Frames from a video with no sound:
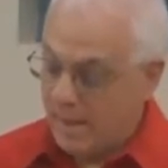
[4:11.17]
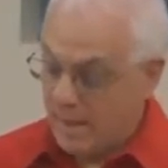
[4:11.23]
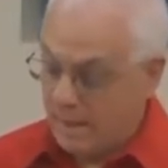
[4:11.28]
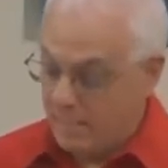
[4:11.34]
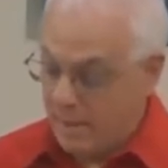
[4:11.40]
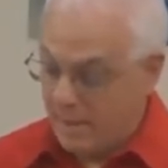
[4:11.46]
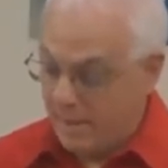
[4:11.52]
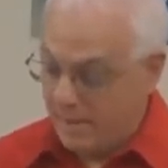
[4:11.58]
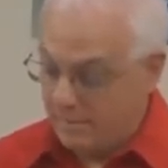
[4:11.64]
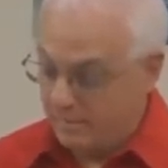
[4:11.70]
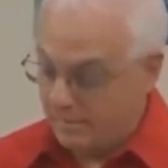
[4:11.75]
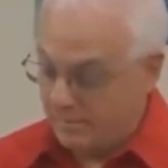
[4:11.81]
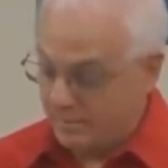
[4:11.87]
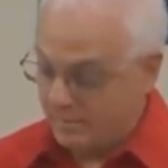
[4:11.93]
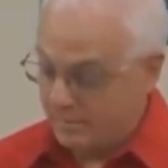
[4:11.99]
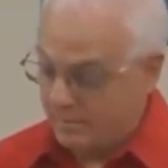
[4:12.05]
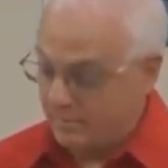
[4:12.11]

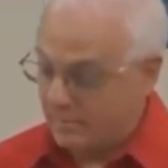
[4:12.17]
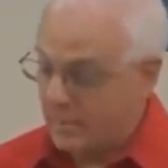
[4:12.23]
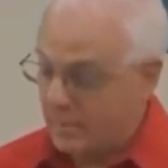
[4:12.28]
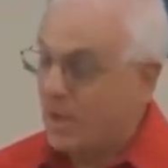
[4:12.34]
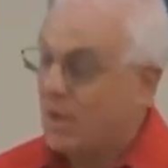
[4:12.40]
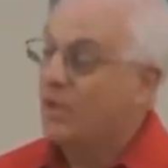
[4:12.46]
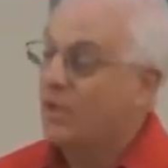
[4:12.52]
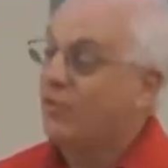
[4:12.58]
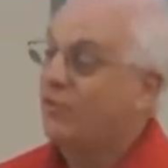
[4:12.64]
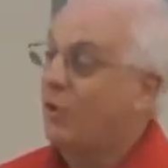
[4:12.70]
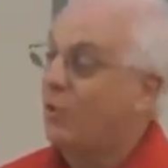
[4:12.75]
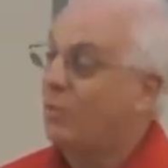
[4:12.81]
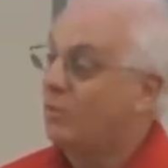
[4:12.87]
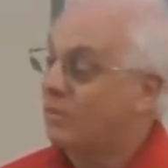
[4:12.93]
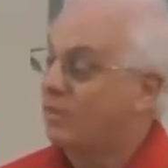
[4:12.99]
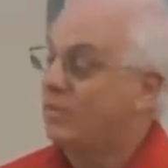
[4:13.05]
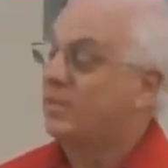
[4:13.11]
Amen.
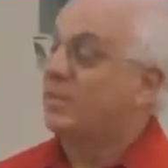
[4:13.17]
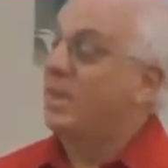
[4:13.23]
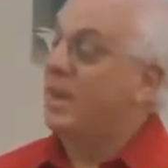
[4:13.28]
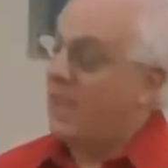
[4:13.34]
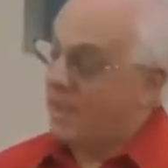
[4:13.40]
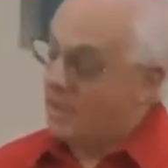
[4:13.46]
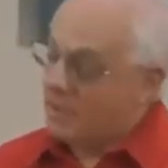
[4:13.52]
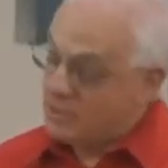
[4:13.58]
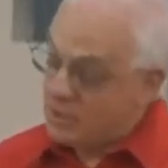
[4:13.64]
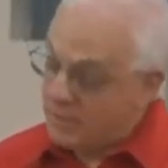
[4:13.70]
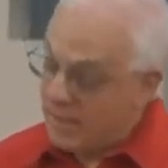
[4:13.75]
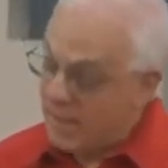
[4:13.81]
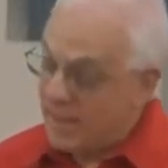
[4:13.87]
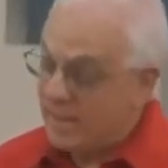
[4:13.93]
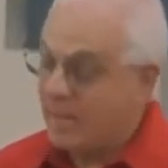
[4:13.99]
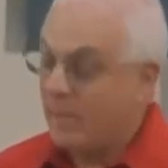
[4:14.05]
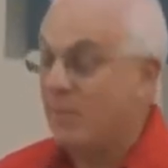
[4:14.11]
So today is the
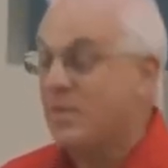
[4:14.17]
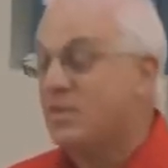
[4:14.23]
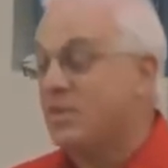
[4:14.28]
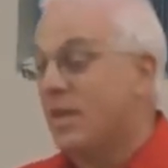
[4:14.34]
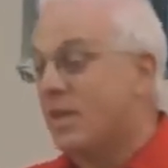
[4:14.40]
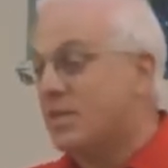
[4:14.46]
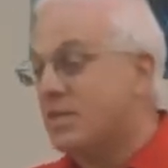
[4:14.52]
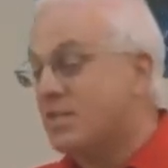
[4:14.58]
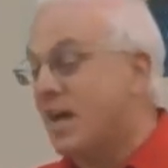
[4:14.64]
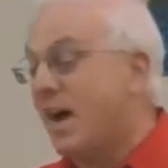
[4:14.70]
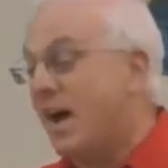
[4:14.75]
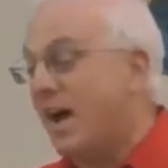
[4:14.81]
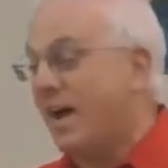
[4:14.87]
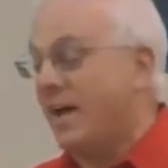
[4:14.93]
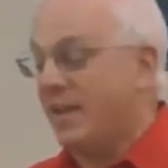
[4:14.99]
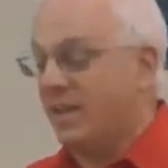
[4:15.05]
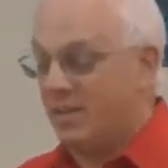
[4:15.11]
day that we set
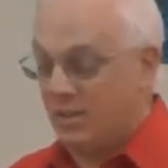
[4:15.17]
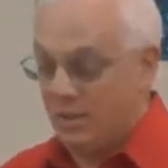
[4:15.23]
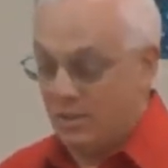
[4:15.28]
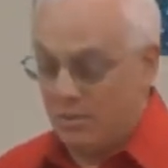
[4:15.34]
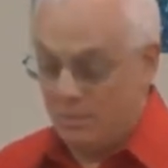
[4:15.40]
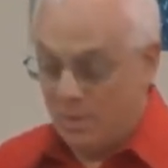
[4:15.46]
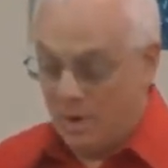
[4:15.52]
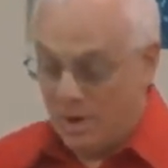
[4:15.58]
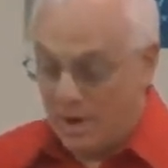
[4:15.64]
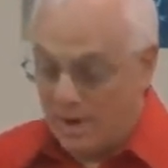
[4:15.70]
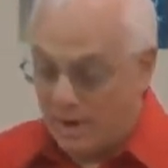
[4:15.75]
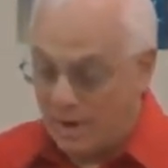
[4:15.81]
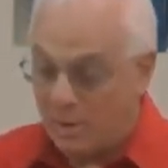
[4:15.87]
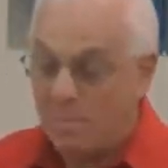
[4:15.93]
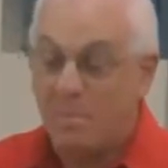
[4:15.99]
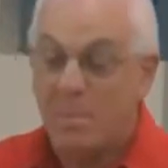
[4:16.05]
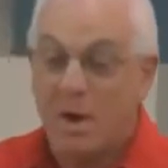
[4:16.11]
aside to
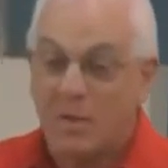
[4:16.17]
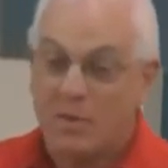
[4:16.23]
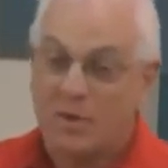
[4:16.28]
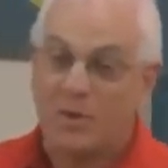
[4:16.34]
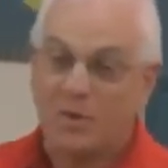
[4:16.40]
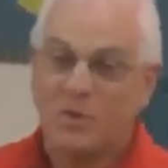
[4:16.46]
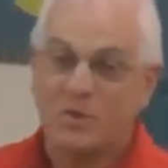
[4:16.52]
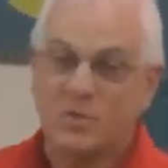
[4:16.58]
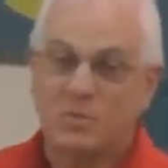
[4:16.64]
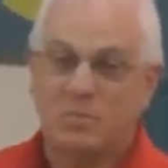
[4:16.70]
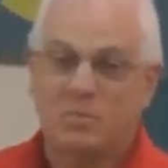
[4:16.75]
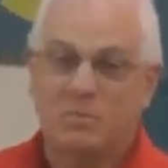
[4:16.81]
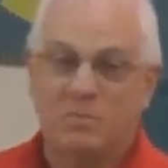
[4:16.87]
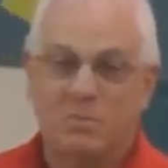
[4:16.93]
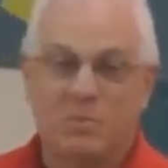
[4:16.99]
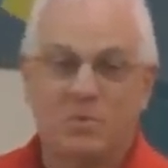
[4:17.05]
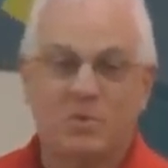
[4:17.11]
honor mothers,
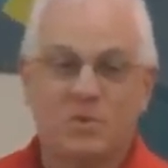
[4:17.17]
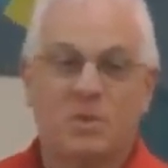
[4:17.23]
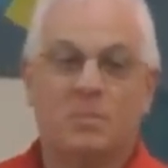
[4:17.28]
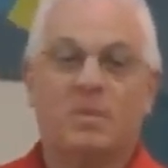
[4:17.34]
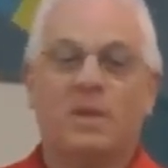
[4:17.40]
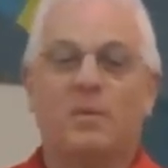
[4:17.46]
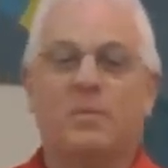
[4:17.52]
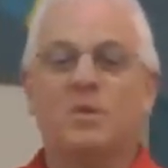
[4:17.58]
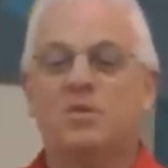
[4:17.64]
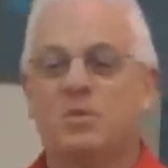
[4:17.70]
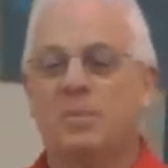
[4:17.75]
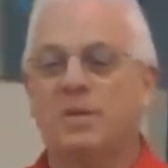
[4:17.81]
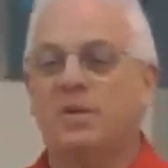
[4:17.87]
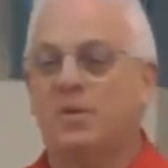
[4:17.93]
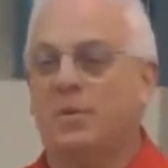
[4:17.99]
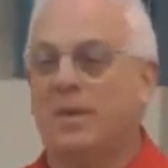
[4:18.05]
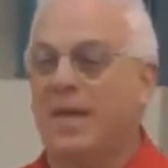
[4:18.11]
which is something that we should
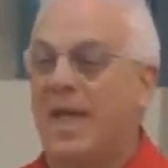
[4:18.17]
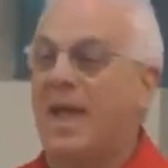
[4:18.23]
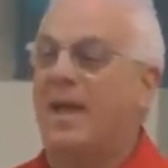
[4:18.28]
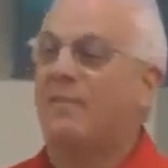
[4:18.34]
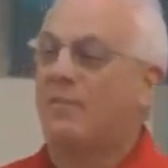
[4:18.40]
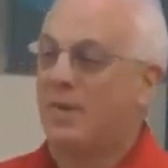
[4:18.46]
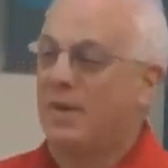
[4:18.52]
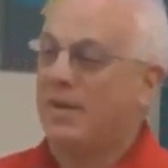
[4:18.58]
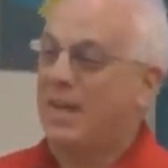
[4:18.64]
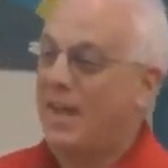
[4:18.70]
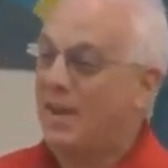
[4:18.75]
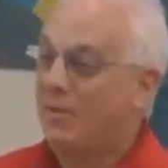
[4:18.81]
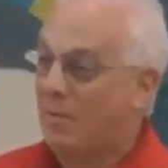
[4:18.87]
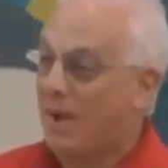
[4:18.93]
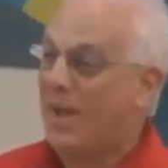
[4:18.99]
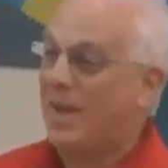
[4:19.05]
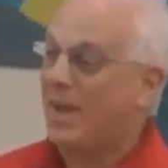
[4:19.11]
be doing every
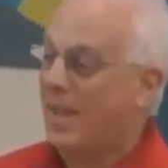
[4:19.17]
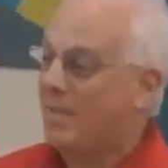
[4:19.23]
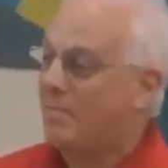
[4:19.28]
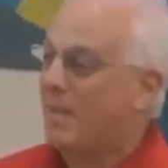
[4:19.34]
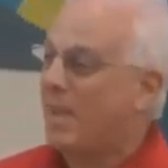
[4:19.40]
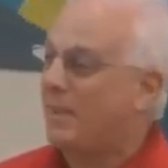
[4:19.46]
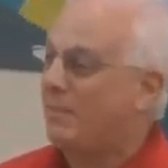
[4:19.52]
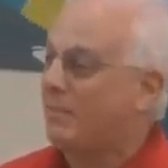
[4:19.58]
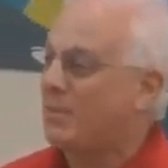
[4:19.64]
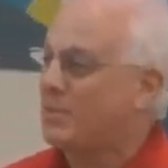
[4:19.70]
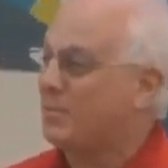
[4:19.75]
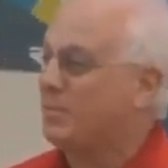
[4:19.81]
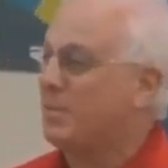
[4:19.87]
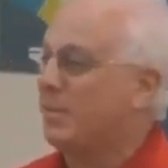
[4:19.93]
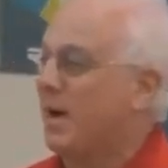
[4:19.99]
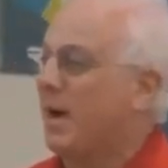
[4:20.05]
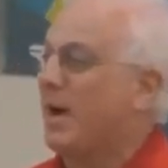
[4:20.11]
day, right? Amen. We
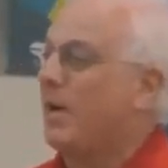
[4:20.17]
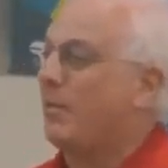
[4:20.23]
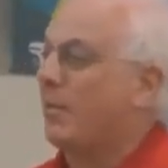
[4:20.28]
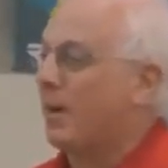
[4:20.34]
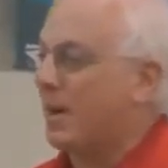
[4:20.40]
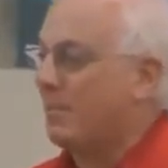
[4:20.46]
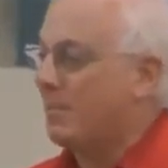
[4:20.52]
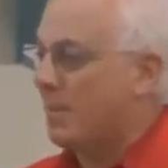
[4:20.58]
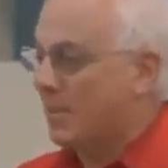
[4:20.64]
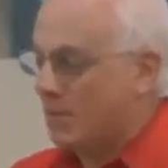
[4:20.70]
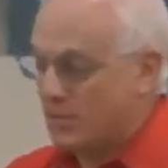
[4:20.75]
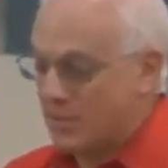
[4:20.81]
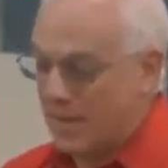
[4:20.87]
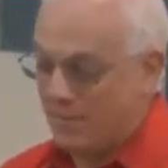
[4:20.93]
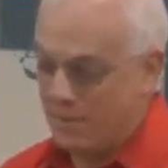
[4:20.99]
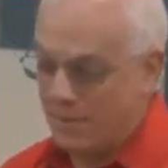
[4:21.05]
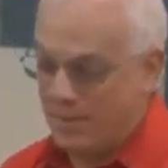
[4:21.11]
should be honoring our
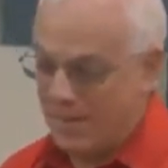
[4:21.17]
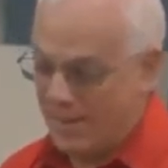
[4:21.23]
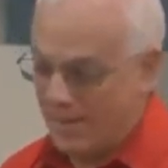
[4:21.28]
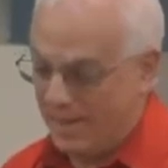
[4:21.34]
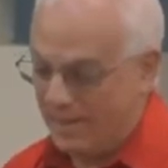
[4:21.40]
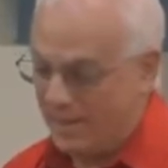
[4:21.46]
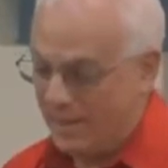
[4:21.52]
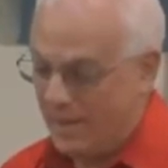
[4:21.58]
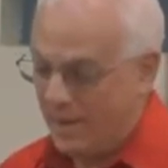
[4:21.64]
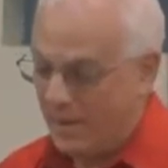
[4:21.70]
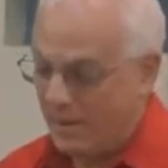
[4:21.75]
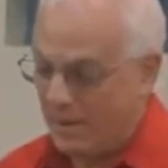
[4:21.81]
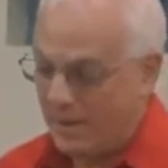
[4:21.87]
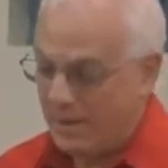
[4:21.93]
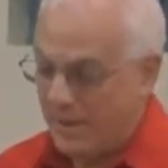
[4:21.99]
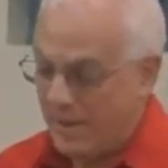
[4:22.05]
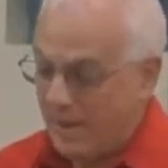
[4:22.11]
mothers every day,
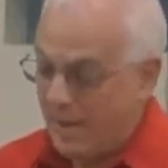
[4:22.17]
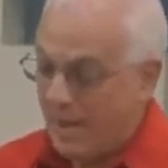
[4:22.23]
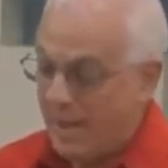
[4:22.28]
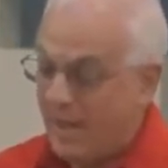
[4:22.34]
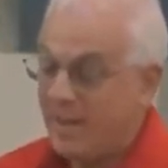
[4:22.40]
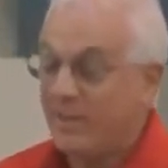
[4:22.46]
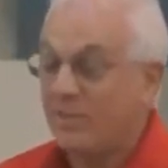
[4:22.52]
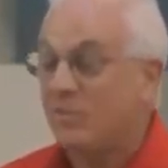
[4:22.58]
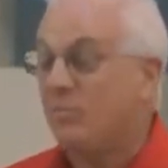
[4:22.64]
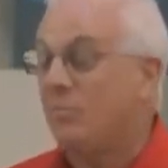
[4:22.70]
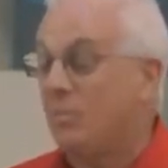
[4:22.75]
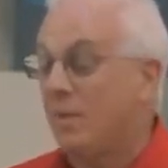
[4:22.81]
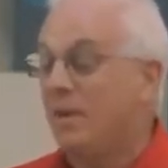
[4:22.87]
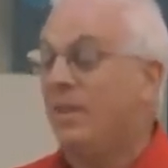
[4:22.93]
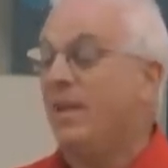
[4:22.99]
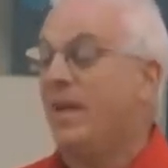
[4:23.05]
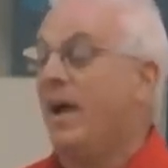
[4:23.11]
right? And it's
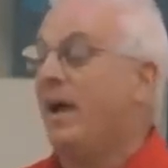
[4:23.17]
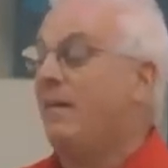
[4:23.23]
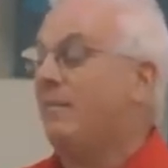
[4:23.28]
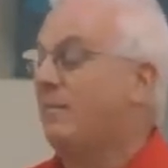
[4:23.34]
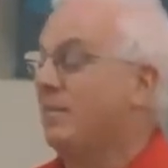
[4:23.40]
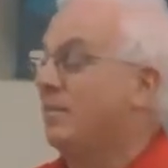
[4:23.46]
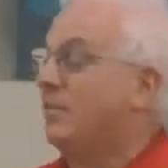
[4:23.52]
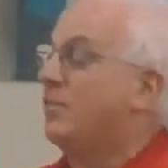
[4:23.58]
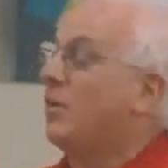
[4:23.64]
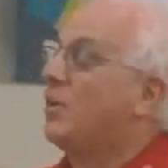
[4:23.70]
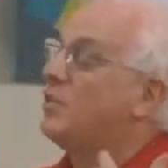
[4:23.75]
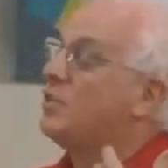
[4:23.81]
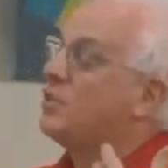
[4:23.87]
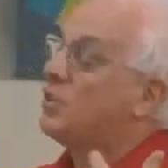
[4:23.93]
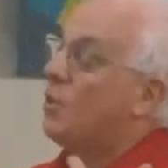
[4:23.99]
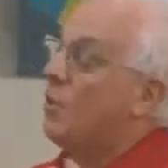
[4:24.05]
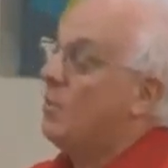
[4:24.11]
really obvious.
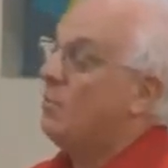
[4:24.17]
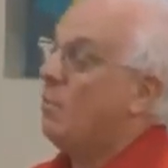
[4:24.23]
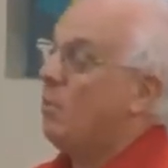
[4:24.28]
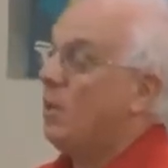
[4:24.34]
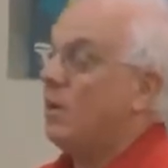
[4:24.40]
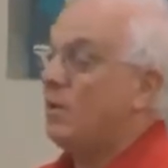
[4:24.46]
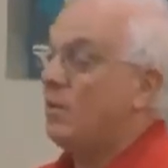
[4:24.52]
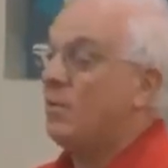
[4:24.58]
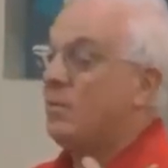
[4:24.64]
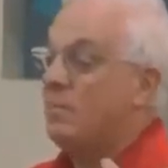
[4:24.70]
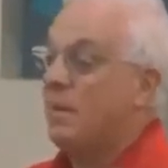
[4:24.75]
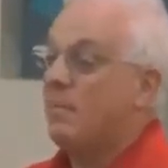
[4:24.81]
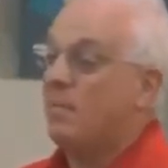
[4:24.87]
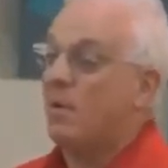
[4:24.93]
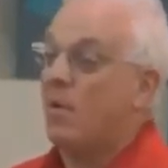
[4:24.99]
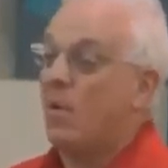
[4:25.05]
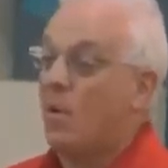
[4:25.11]
It's so important to
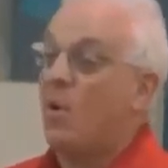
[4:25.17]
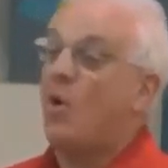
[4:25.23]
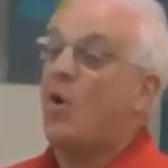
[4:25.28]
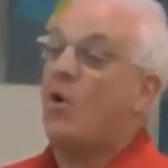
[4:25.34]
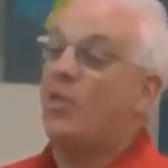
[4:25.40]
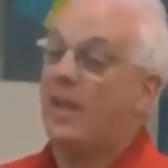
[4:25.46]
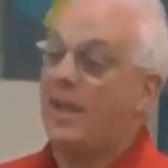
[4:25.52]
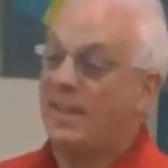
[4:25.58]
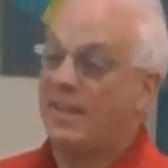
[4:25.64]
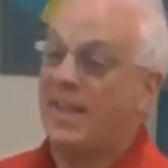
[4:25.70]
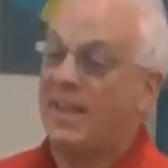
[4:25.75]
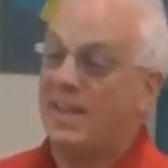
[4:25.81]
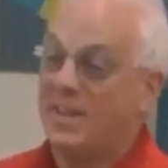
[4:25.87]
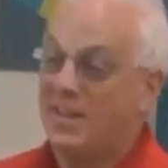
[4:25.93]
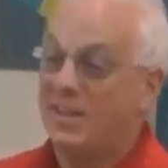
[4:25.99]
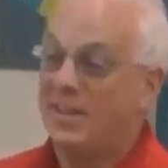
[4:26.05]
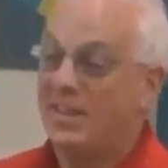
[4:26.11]
remember all that
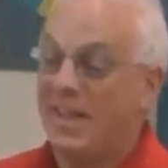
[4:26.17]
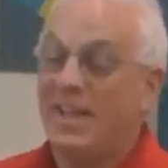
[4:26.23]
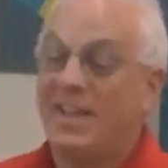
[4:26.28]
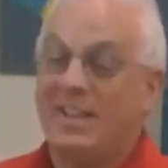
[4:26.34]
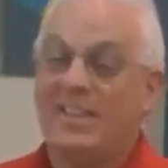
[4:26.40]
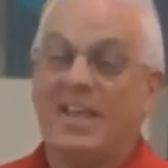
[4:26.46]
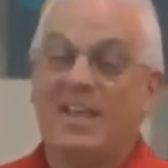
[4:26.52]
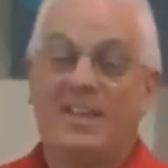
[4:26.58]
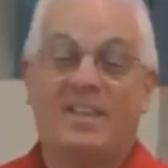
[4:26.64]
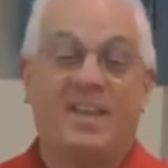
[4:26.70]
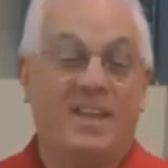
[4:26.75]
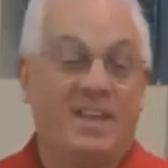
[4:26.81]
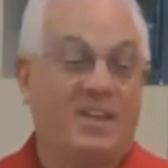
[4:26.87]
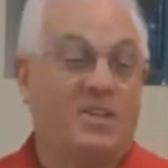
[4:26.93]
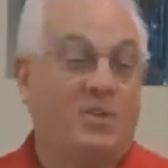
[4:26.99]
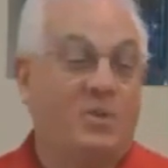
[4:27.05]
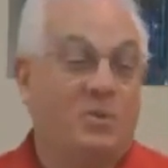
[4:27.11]
they that that
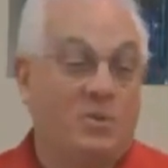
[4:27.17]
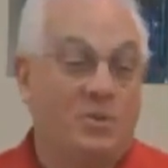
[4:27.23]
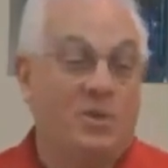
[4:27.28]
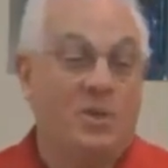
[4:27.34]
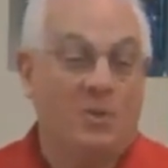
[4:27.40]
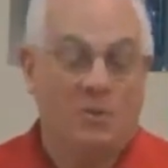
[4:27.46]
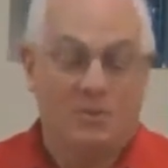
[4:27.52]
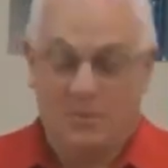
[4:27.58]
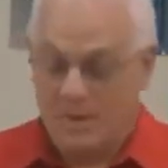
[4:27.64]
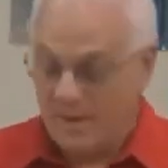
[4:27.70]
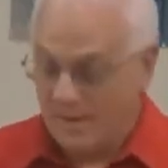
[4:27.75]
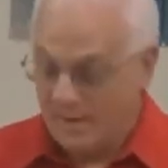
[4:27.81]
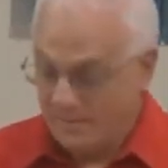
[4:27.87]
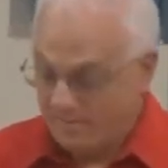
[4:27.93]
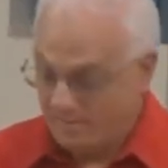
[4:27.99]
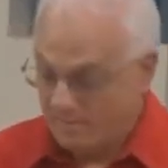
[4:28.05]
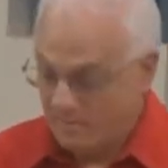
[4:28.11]
they do do,
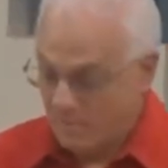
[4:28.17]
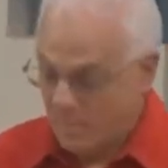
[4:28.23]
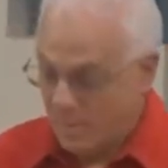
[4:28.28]
right?